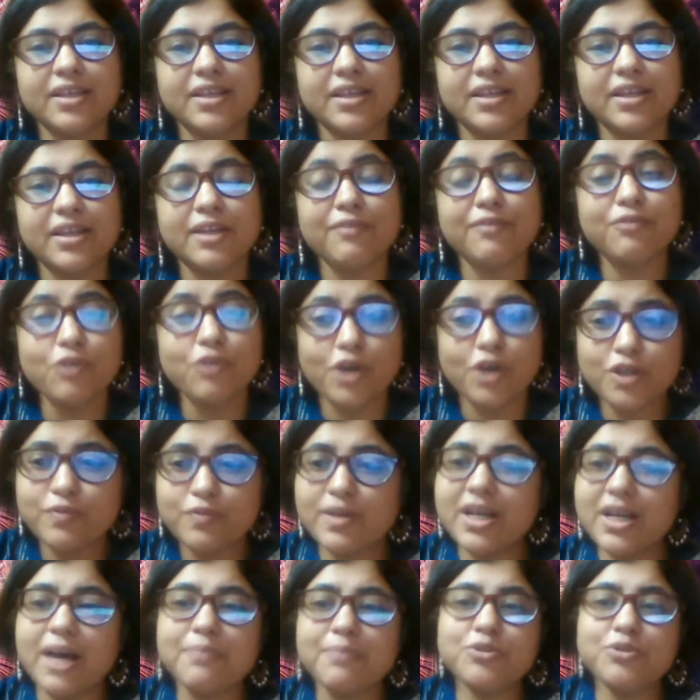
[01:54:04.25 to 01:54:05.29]
If not,
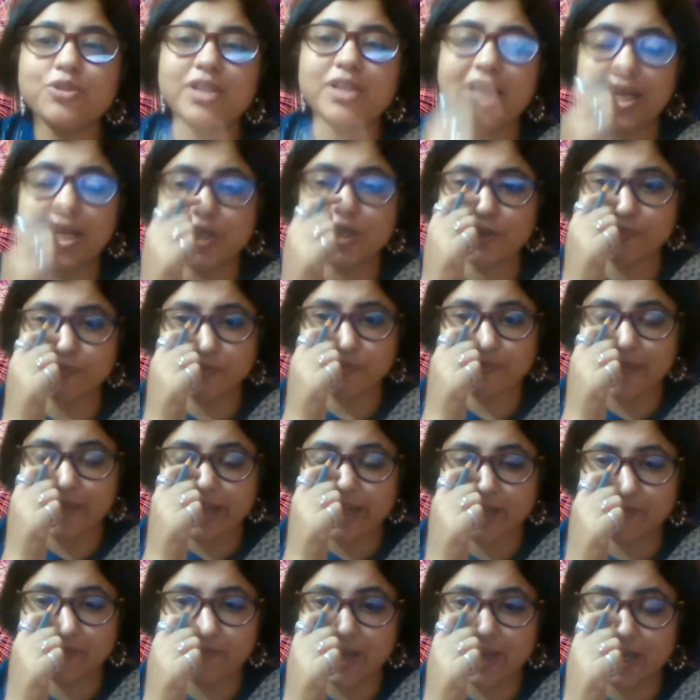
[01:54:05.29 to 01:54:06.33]
we come to the end of a
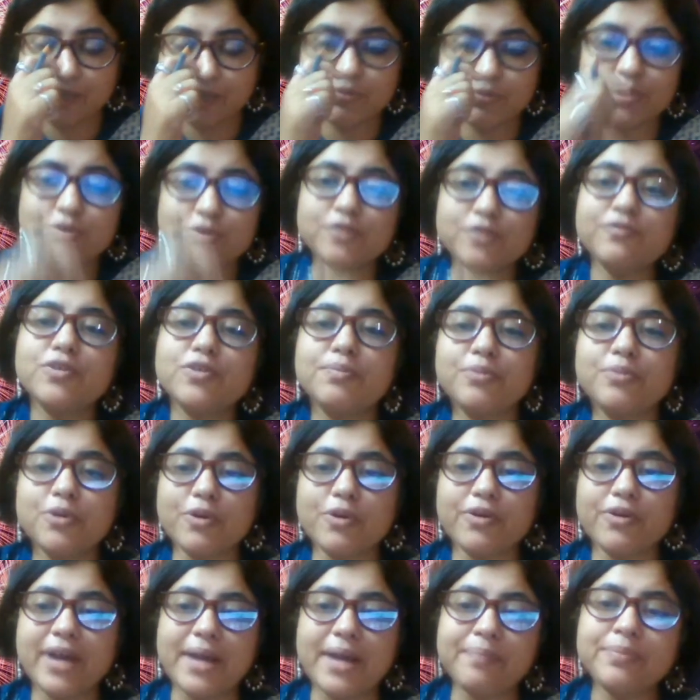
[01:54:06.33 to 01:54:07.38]
very, very beautiful
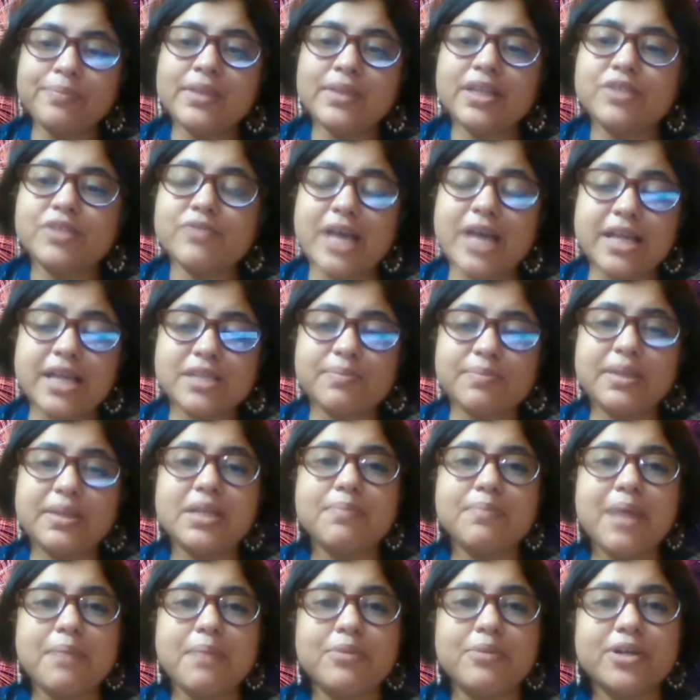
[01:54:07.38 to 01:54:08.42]
program. It has
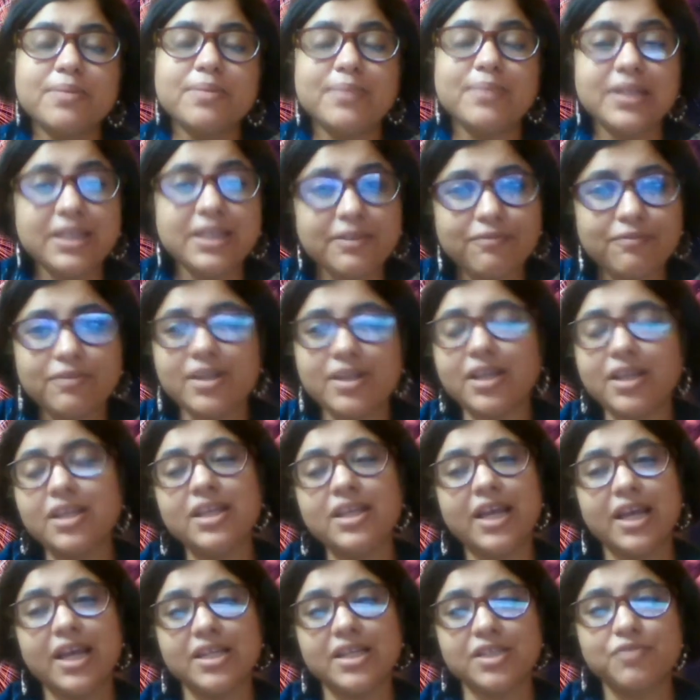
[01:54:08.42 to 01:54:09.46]
been a memorable
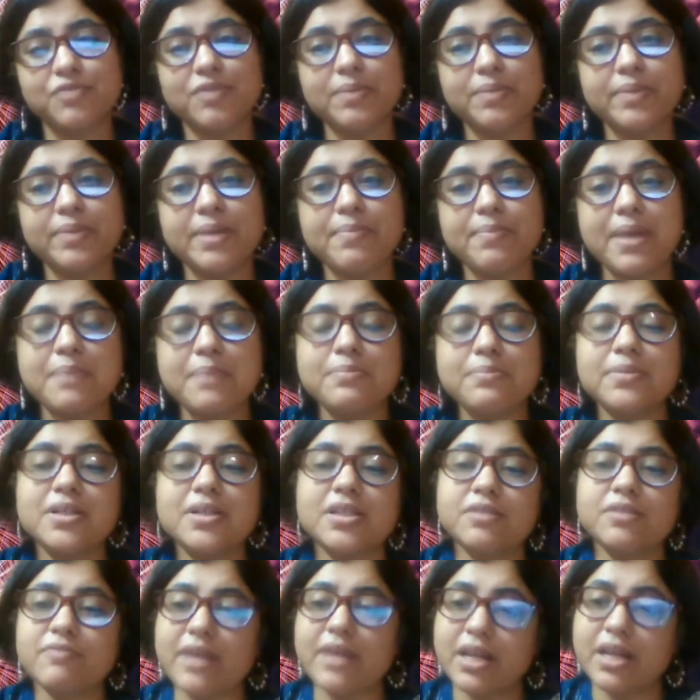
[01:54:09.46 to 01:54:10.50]
evening and it will be
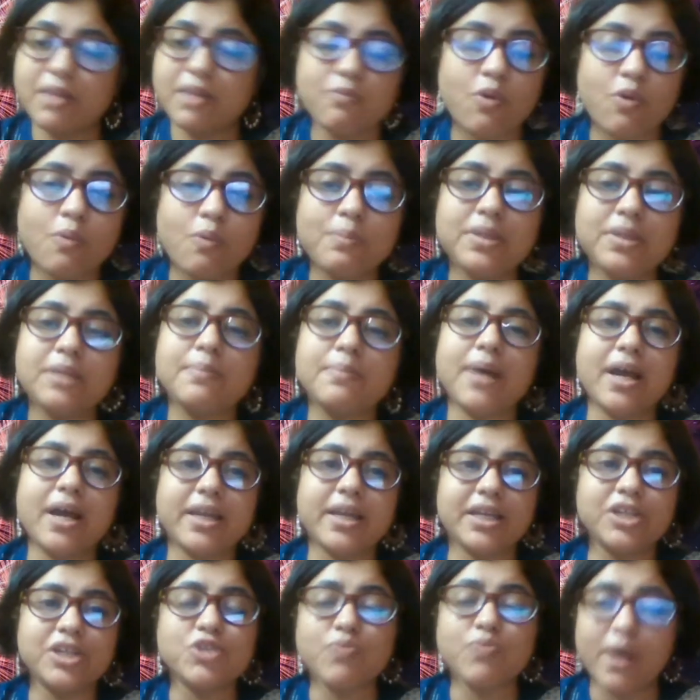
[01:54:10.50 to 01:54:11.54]
remembered very warmly
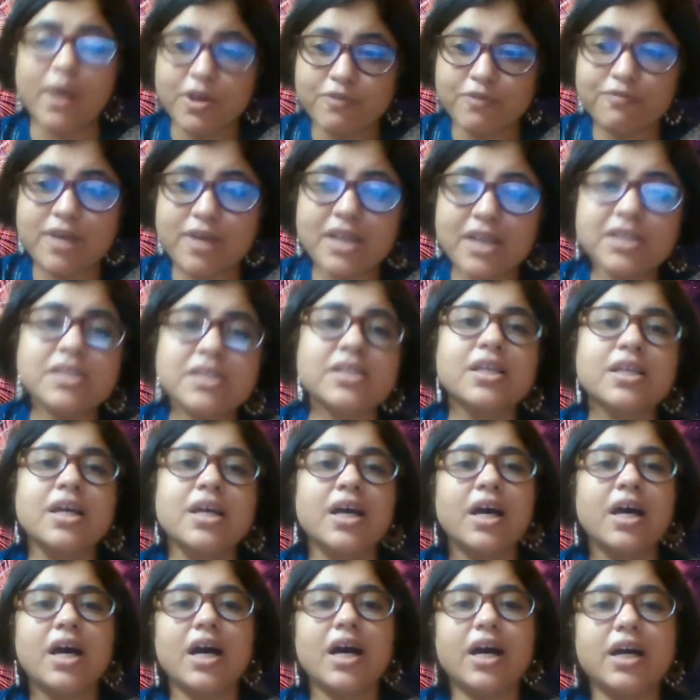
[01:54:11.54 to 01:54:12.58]
by each one of us.
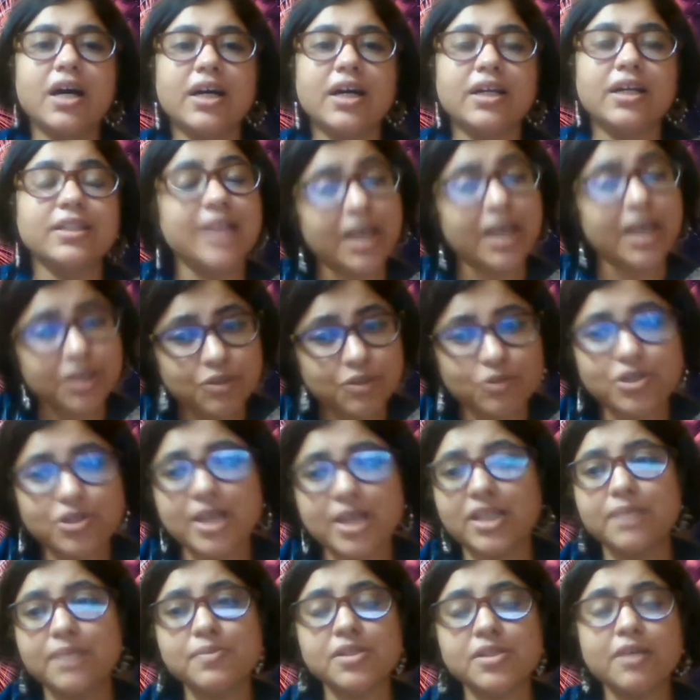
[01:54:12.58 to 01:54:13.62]
Thank you,
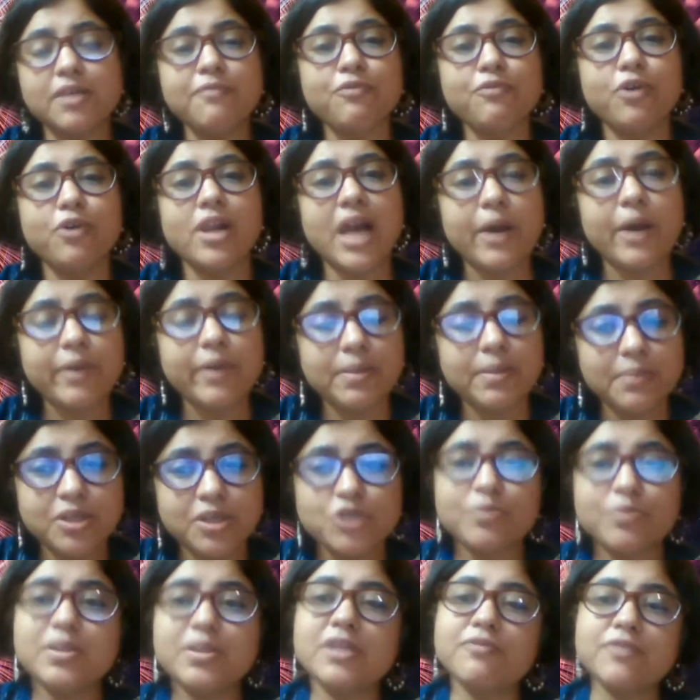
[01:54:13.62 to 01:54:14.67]
Jaydeep sir, for allowing me
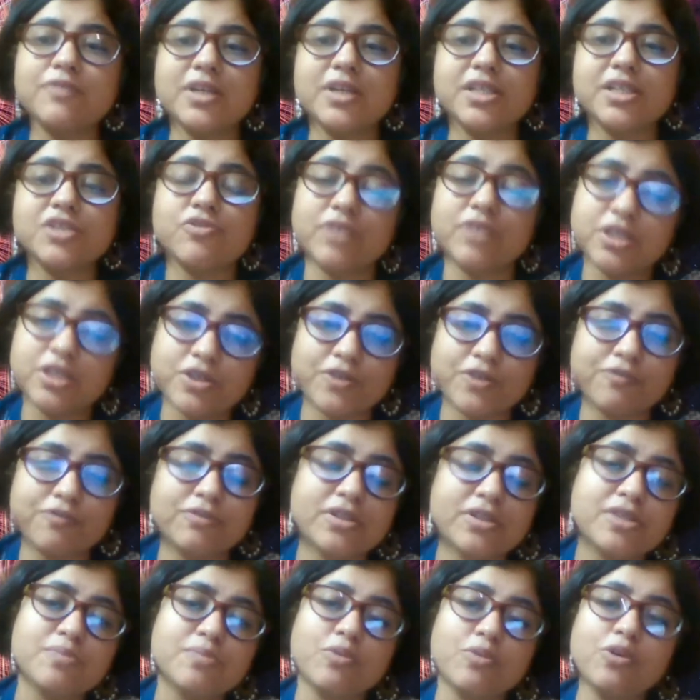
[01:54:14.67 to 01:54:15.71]
to be the first reader of
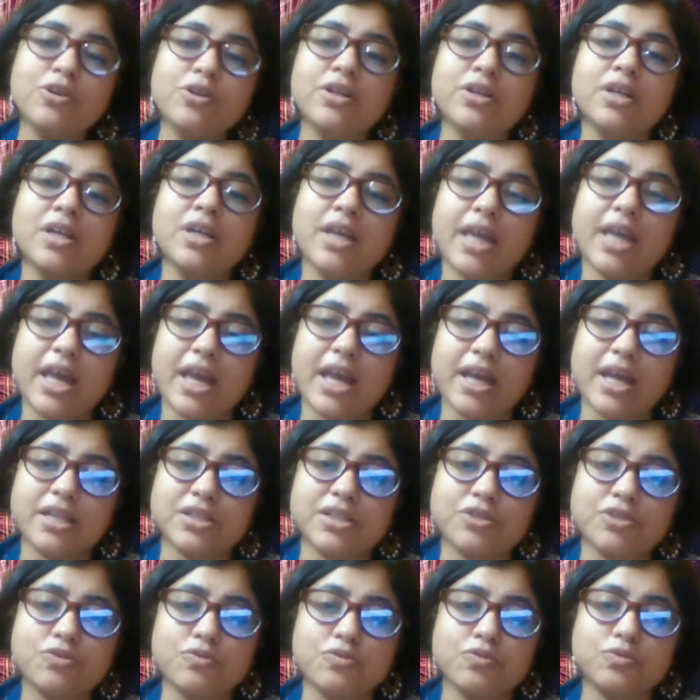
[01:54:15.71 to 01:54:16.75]
this book
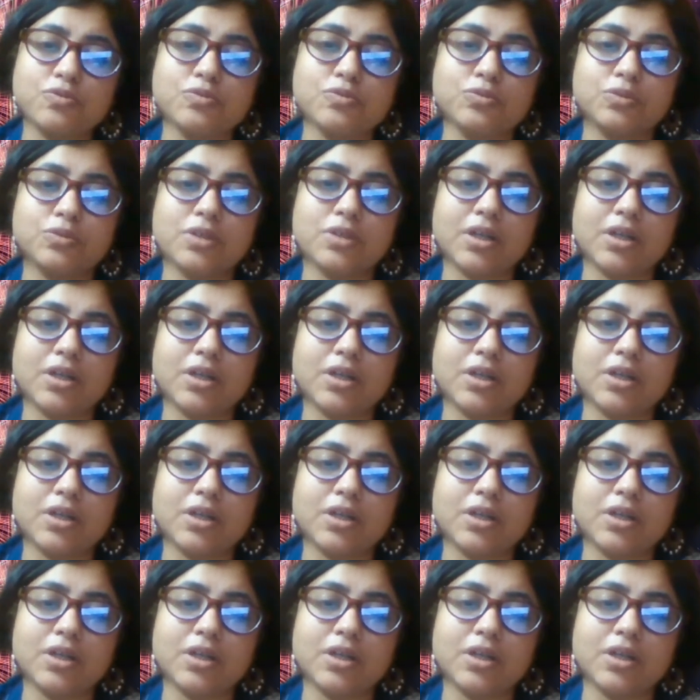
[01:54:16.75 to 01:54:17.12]
and to